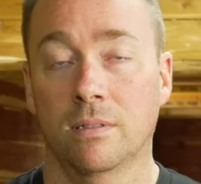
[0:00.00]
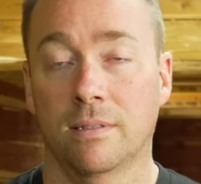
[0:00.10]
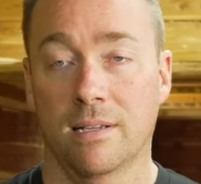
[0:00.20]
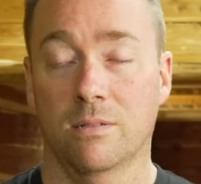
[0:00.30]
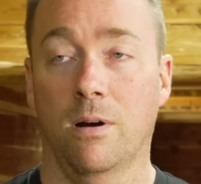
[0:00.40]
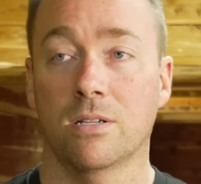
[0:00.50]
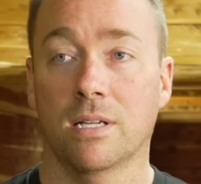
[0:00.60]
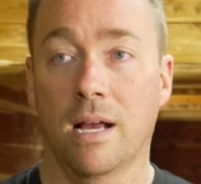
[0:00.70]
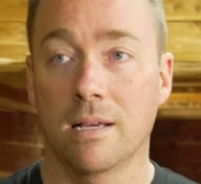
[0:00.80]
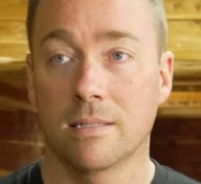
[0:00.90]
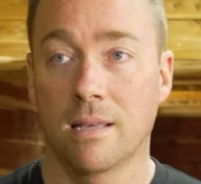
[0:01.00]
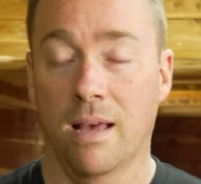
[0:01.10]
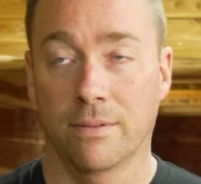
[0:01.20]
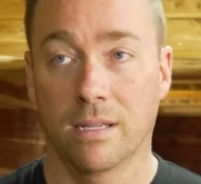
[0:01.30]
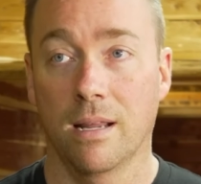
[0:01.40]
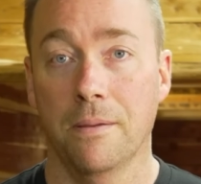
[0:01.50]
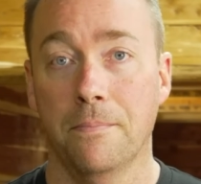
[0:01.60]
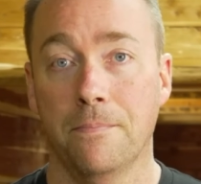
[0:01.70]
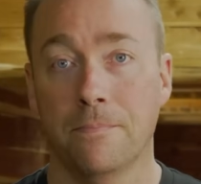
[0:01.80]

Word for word: Thanks for watching, guys. Have a good day.